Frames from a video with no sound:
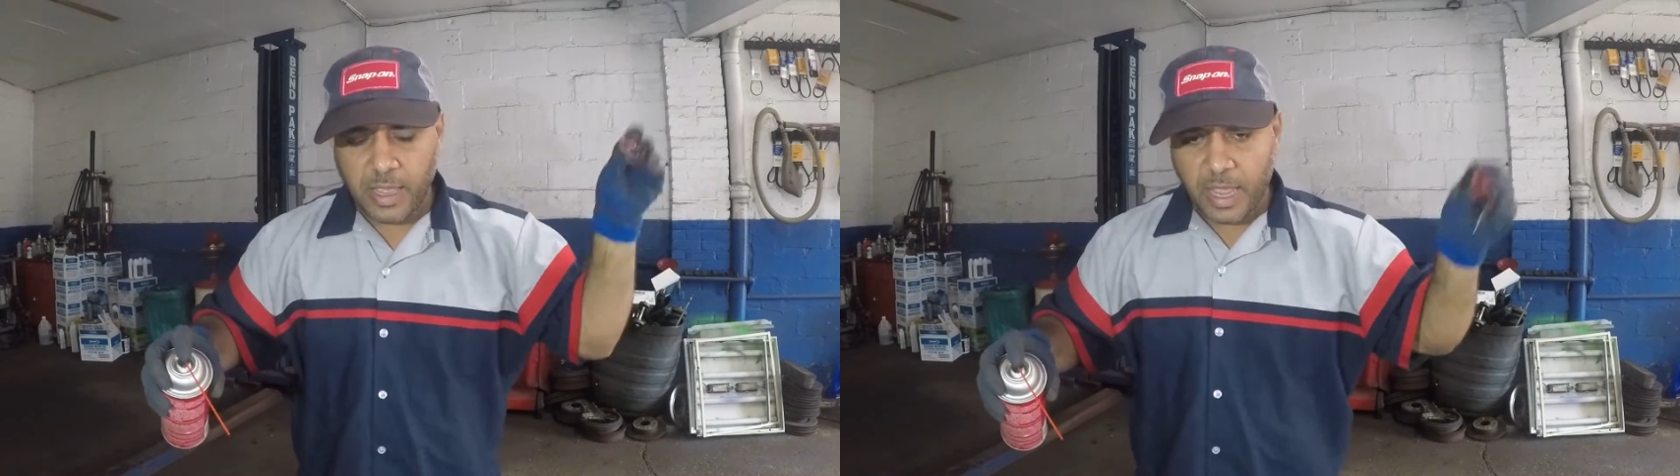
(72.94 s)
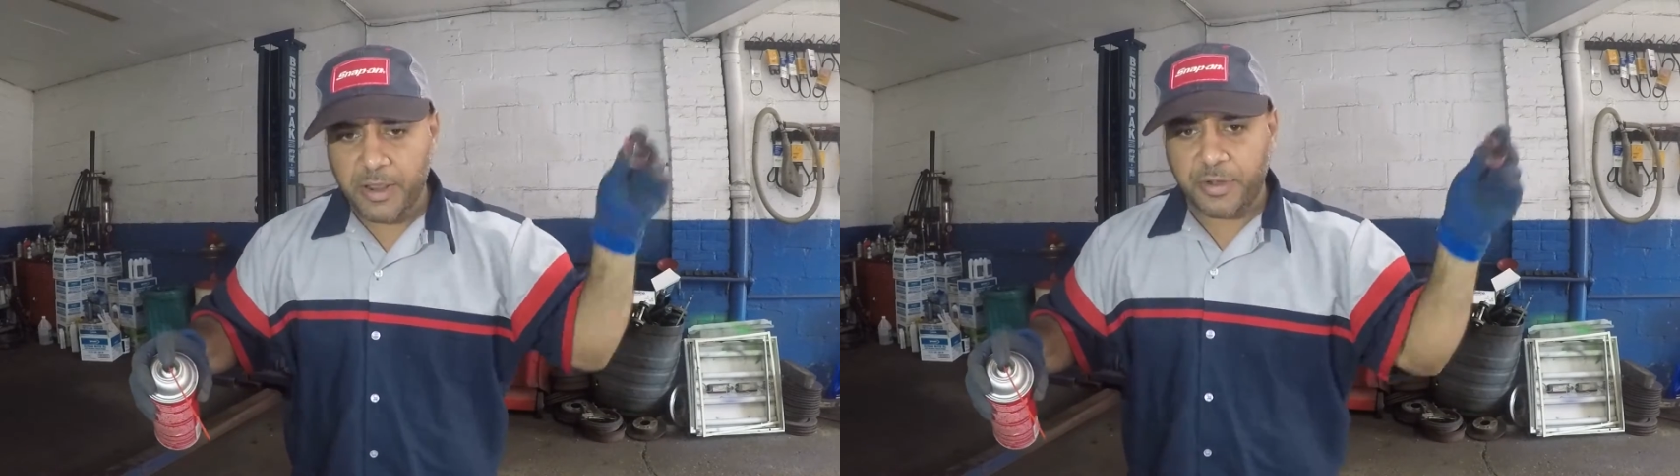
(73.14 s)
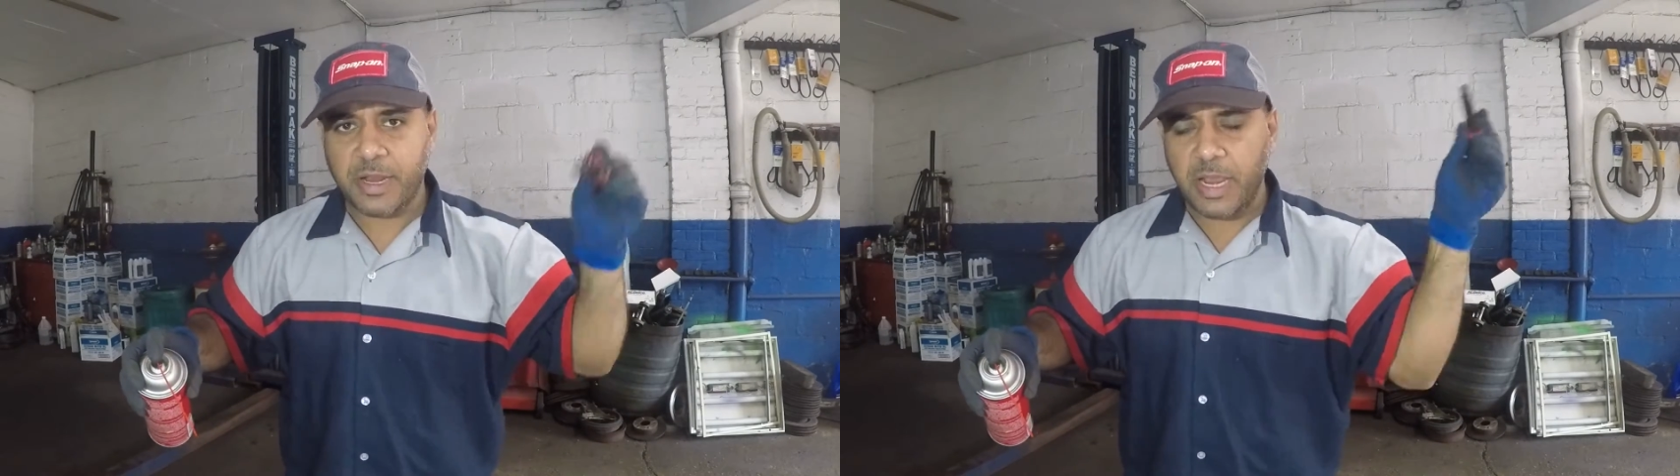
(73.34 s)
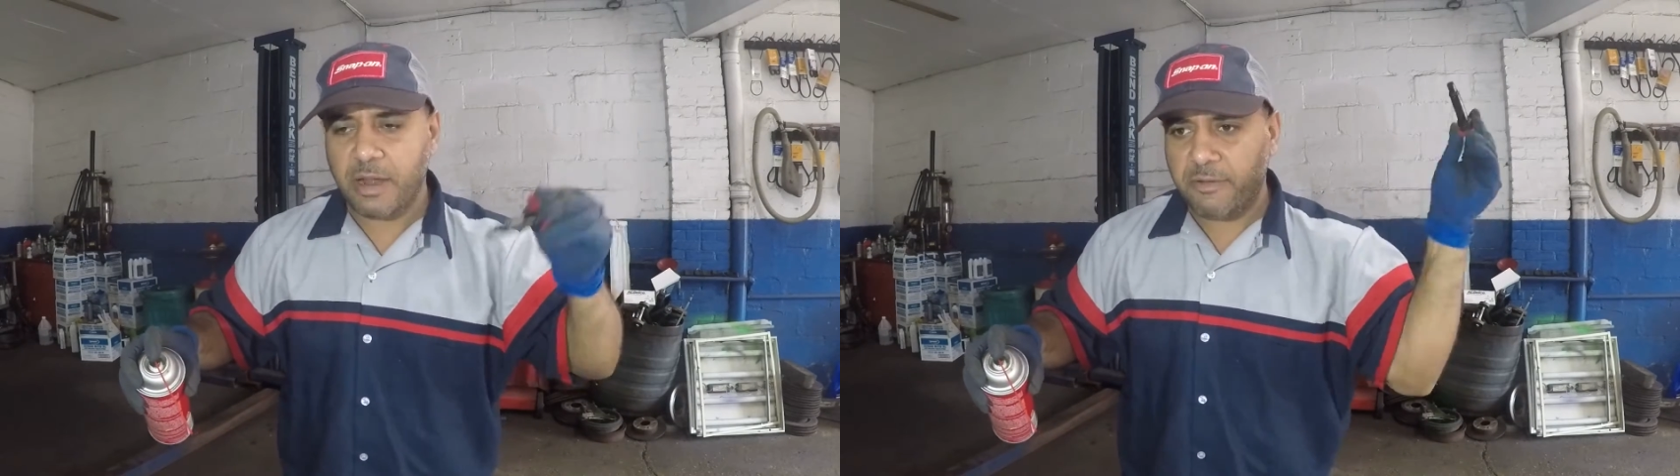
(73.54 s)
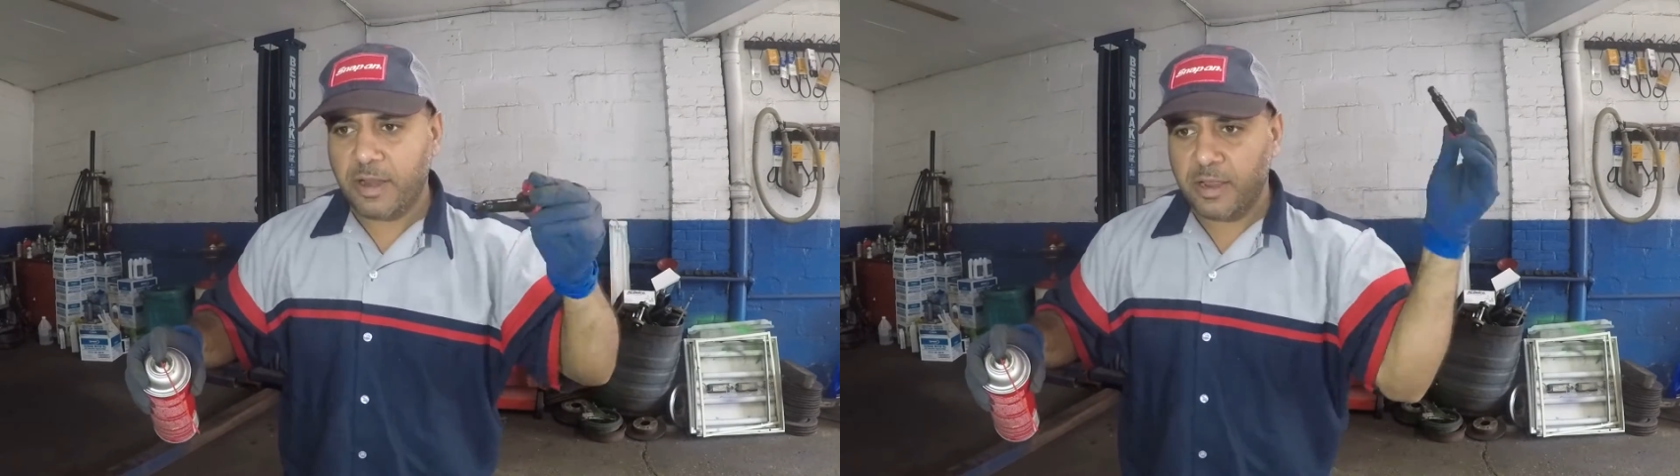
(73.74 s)
and you can
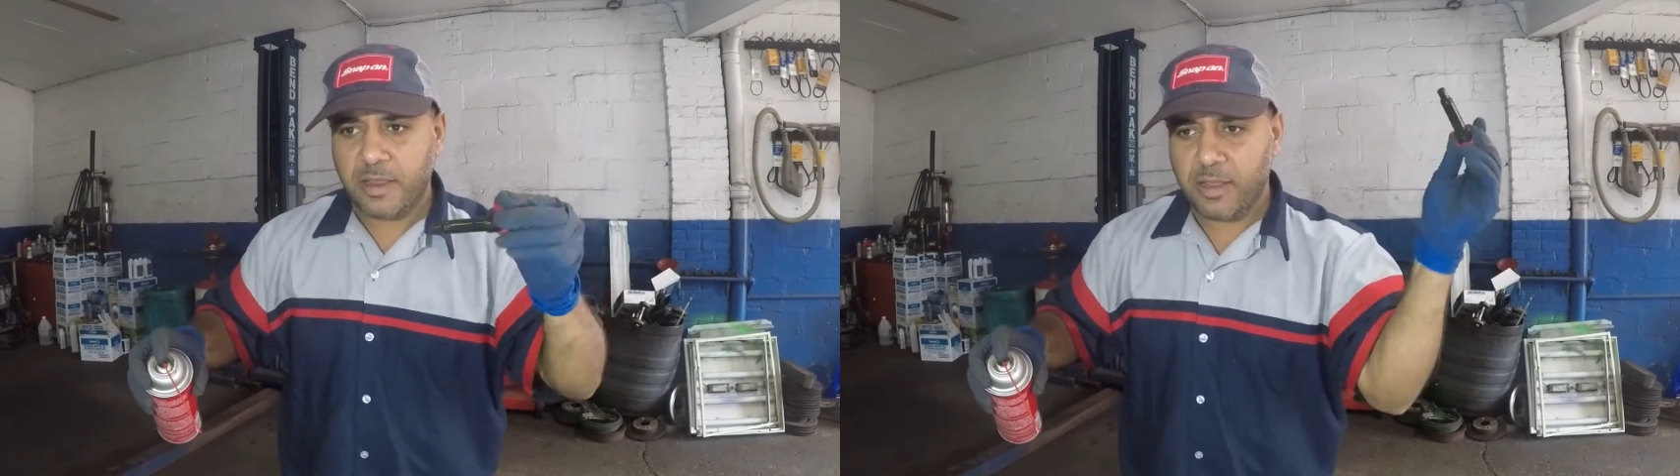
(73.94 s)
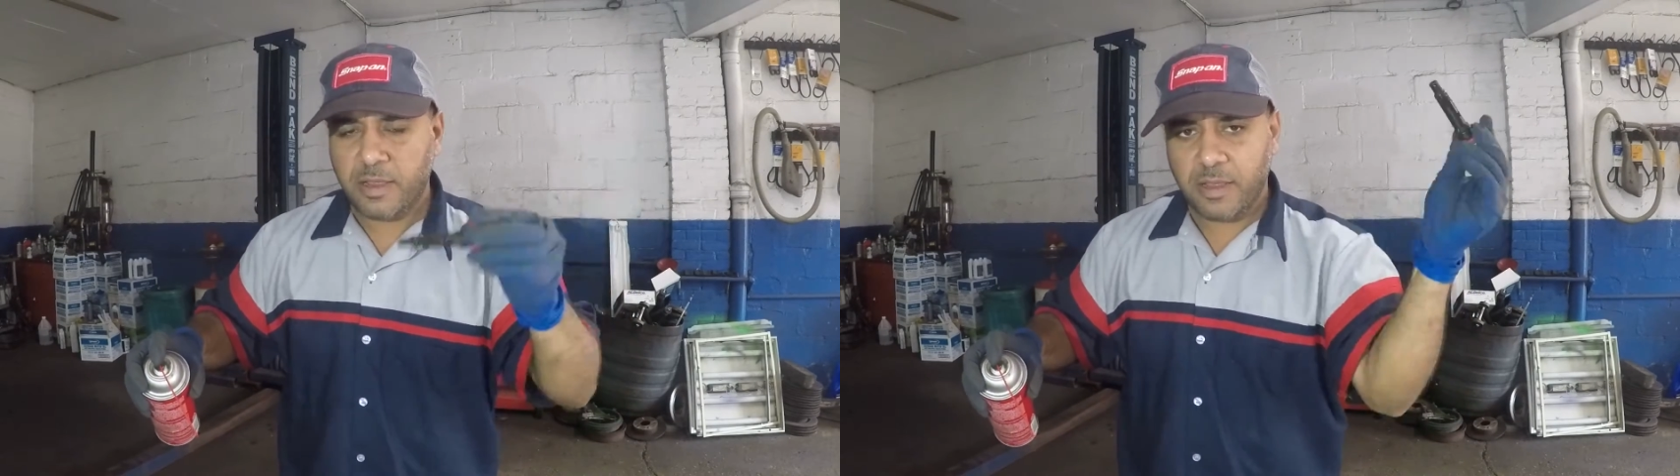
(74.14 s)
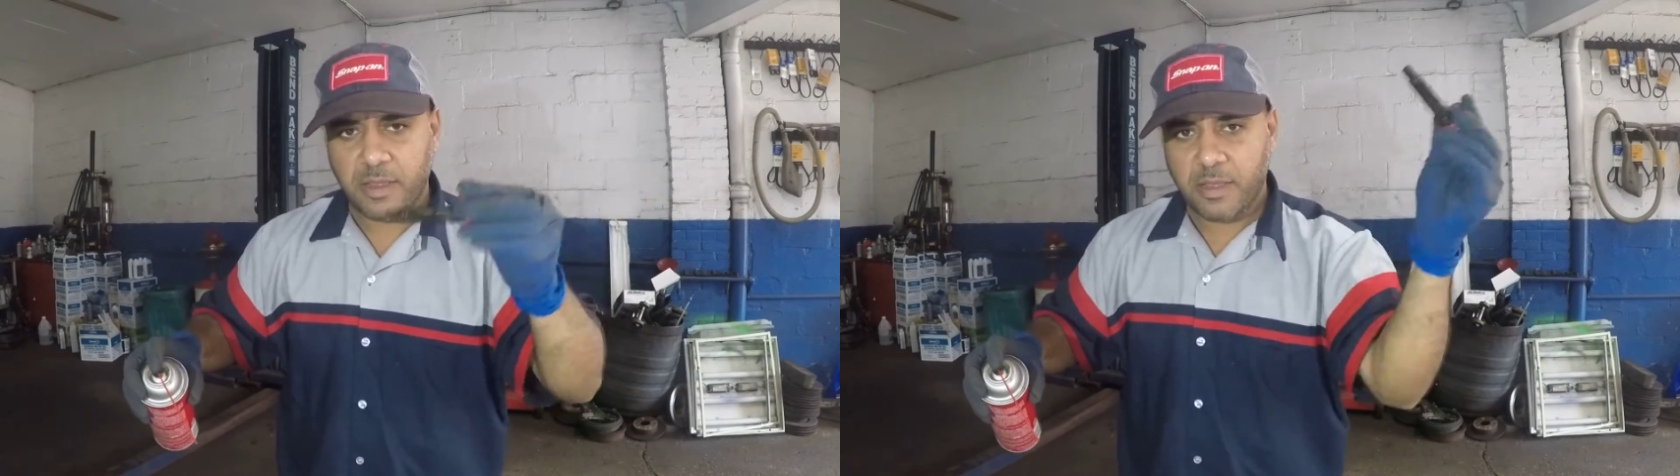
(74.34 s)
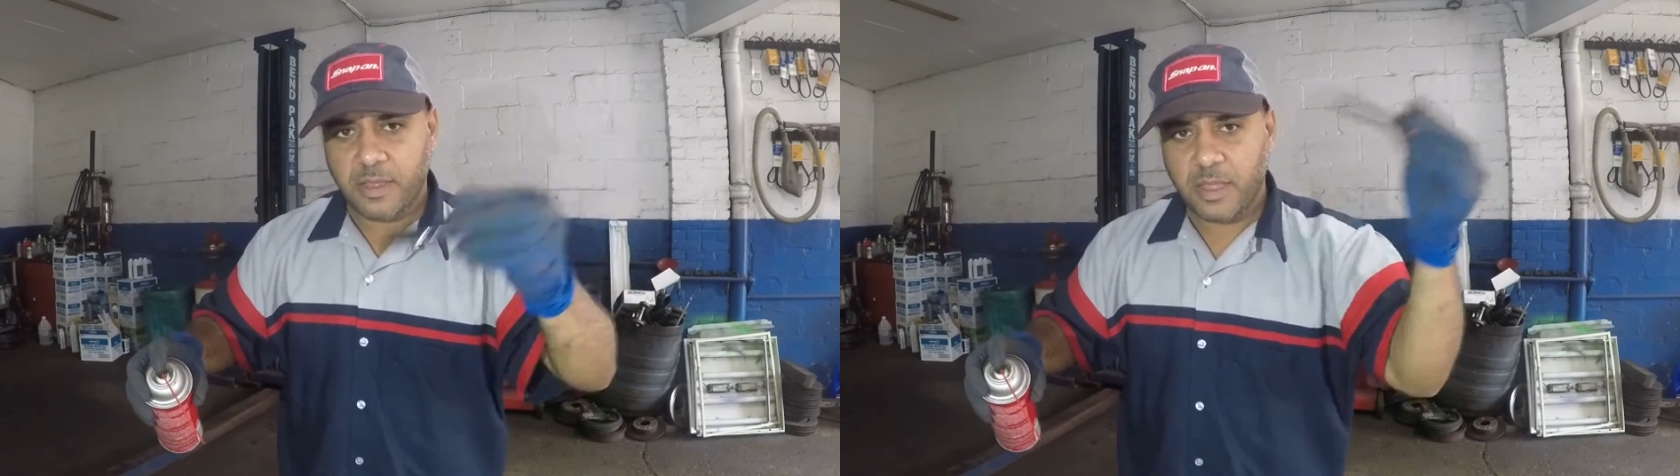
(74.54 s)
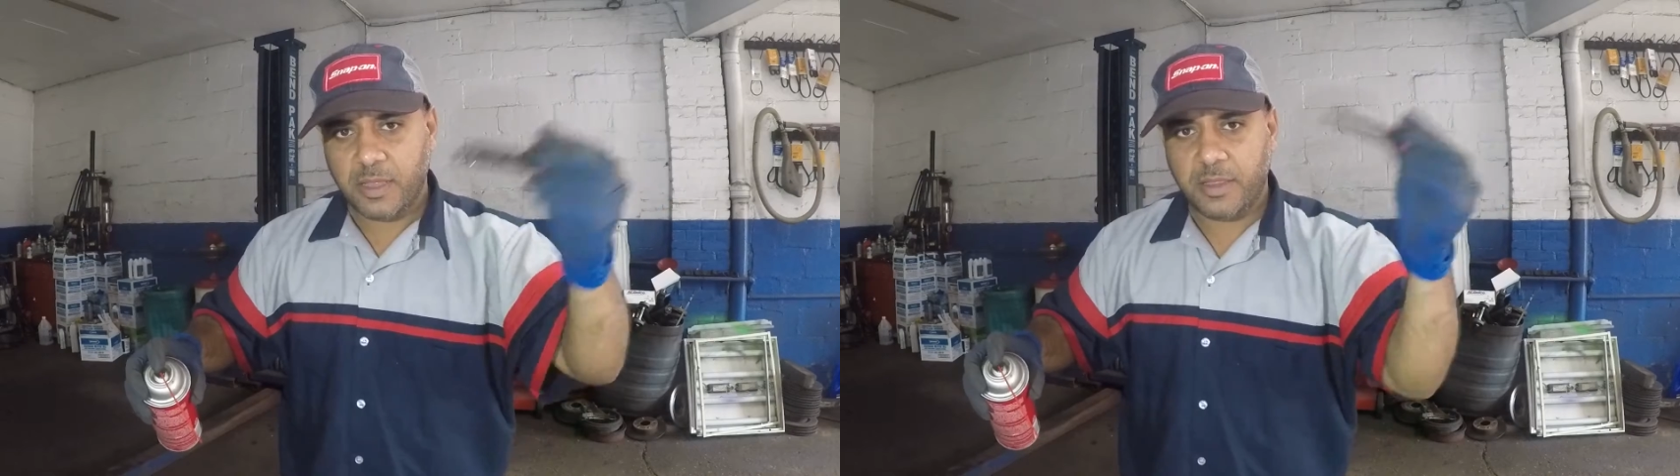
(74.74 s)
hear it.
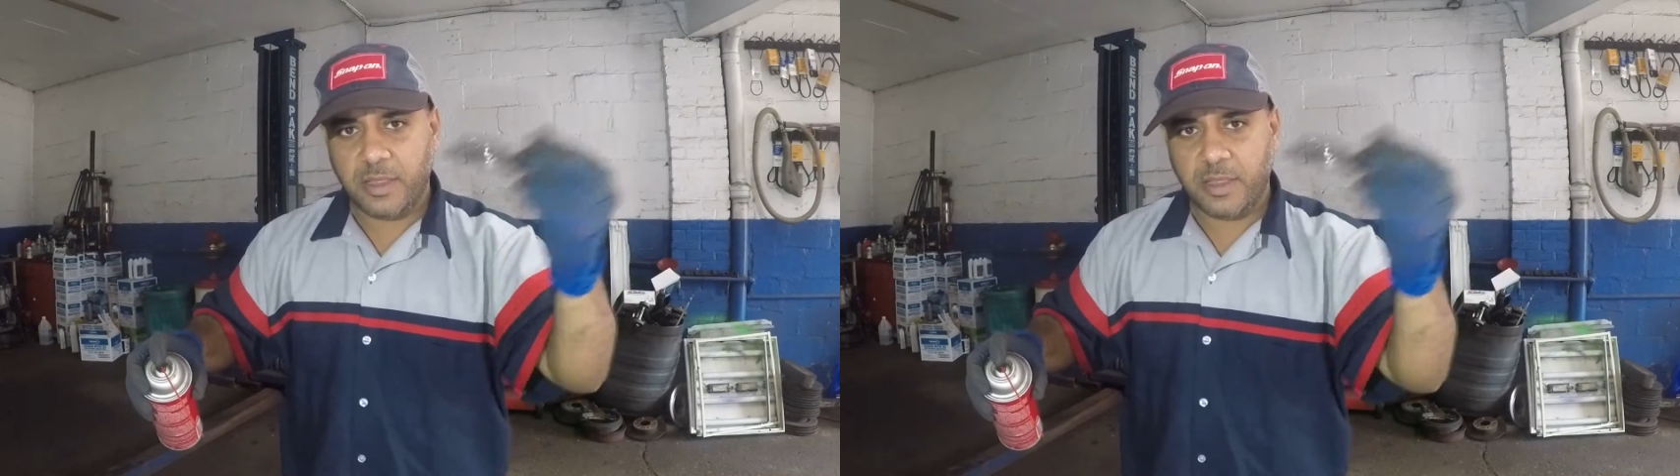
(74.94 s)
The